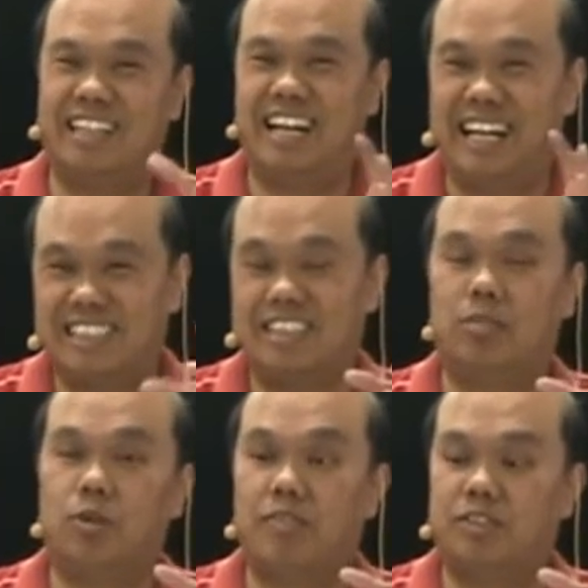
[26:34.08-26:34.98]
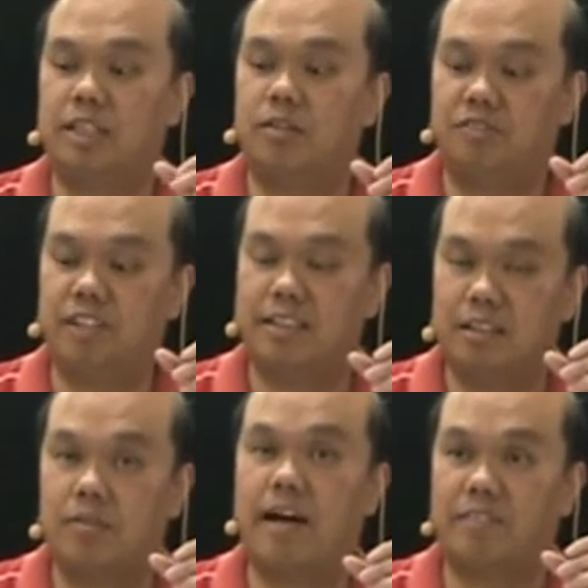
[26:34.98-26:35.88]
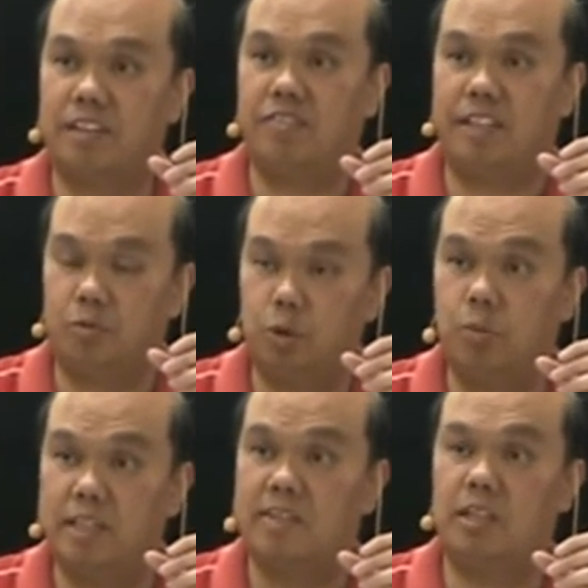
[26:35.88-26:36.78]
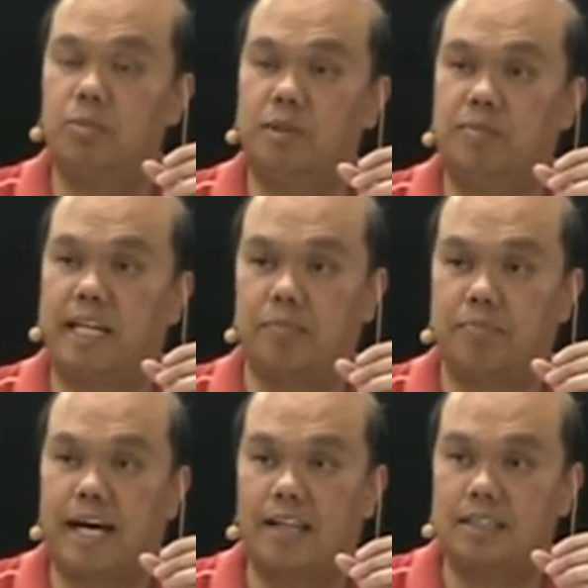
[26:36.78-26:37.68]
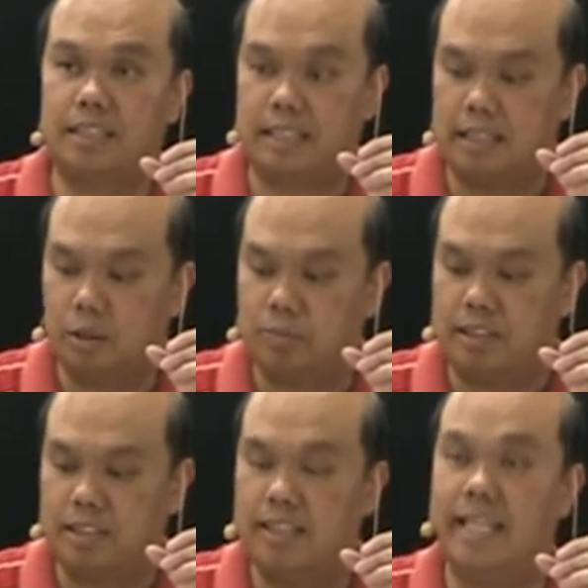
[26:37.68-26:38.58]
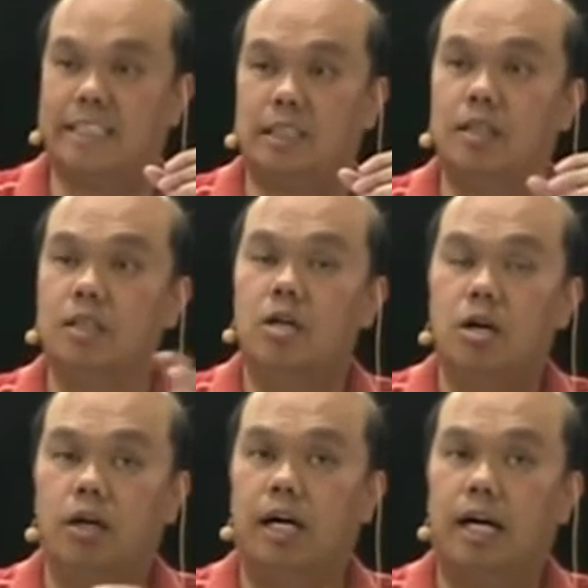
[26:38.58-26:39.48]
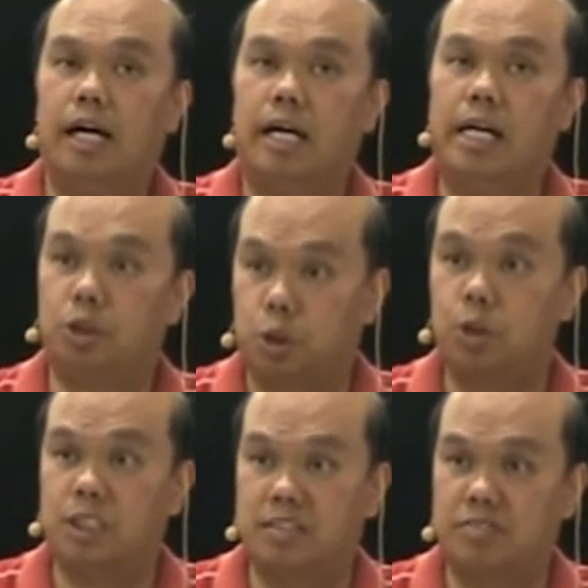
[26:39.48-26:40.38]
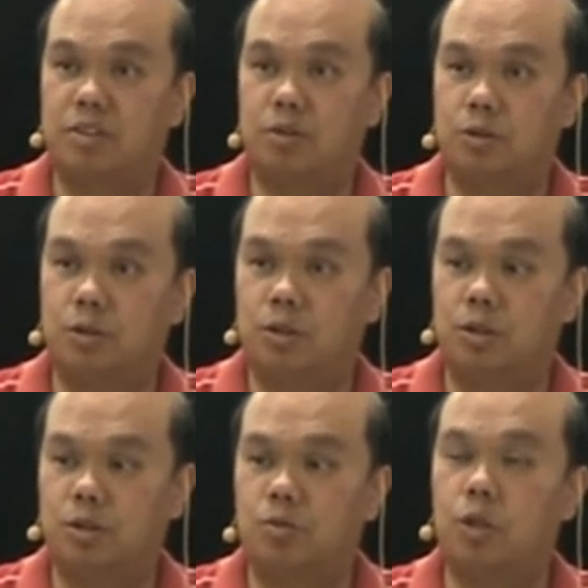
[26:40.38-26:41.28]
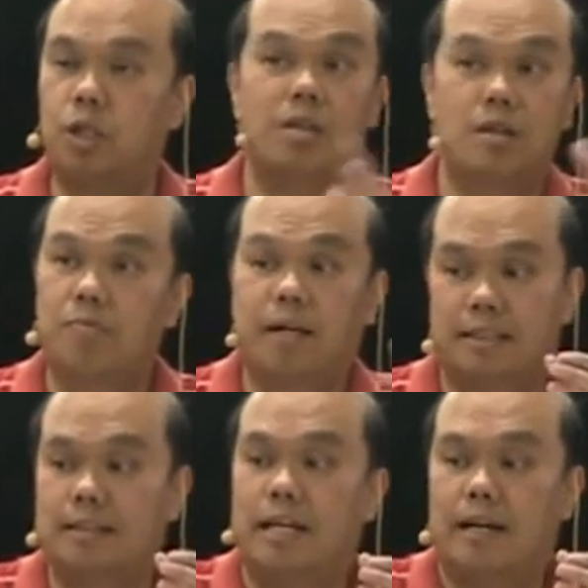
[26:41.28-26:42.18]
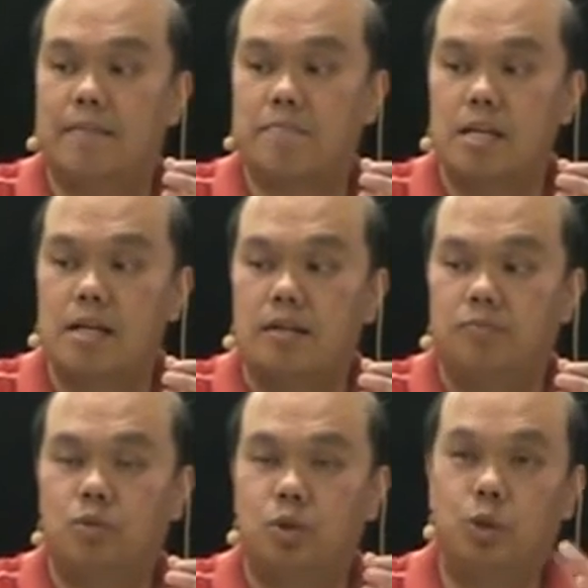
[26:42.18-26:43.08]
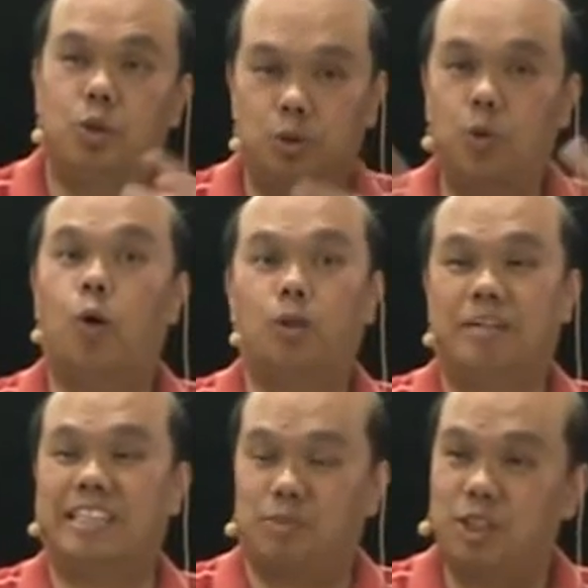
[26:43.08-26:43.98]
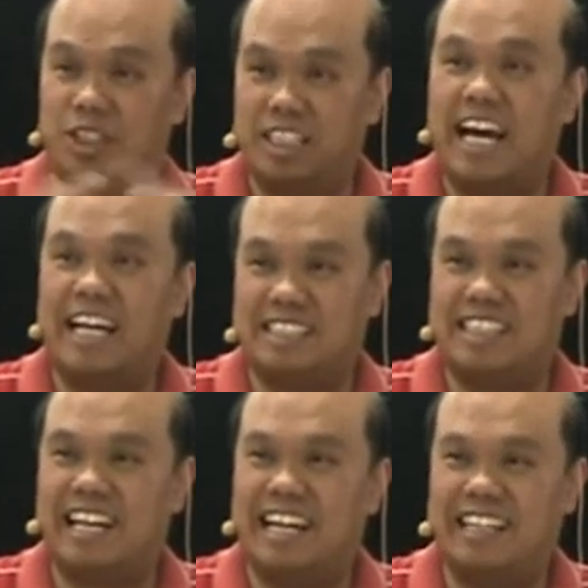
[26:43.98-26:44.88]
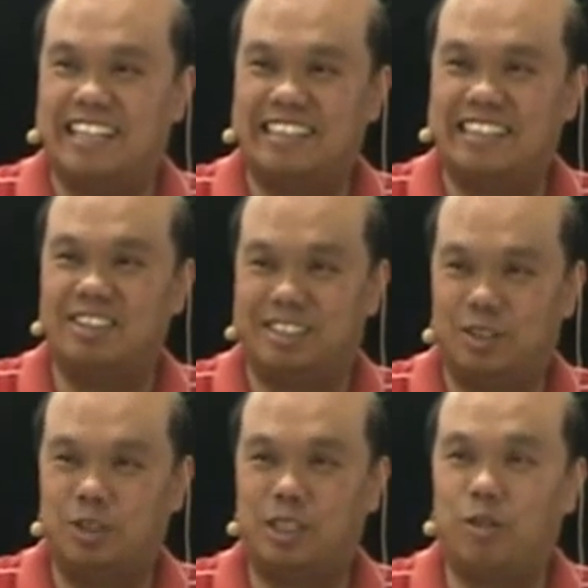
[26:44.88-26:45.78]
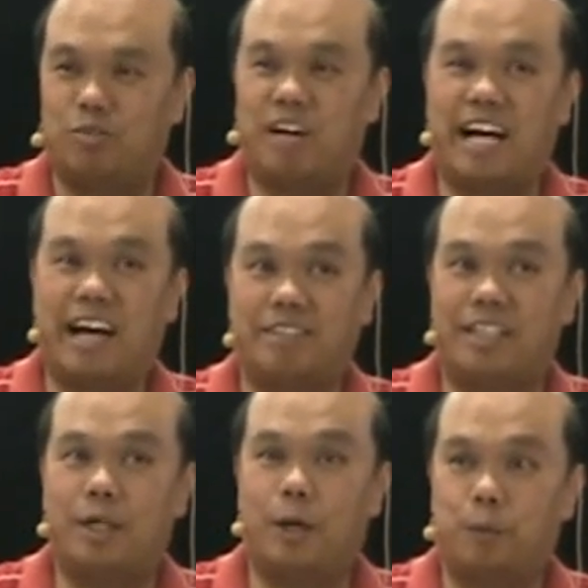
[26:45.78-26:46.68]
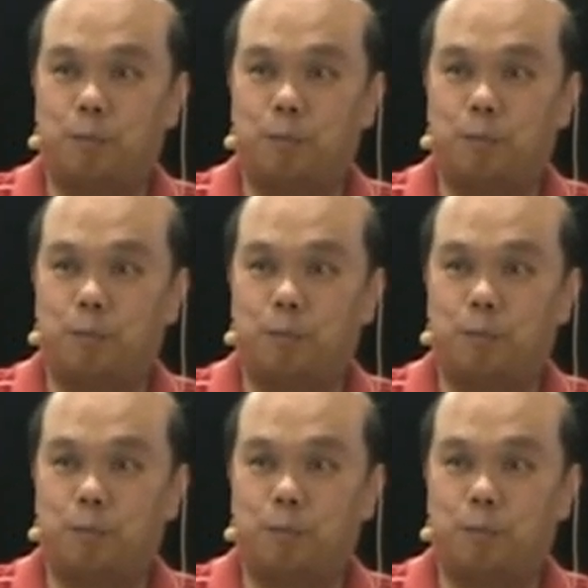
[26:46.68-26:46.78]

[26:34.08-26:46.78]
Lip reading: as a rough general thing, the gravity feed will be a little bit better balanced and a little bit less intrusive to work. But you're the best person to answer that yourself by having a go.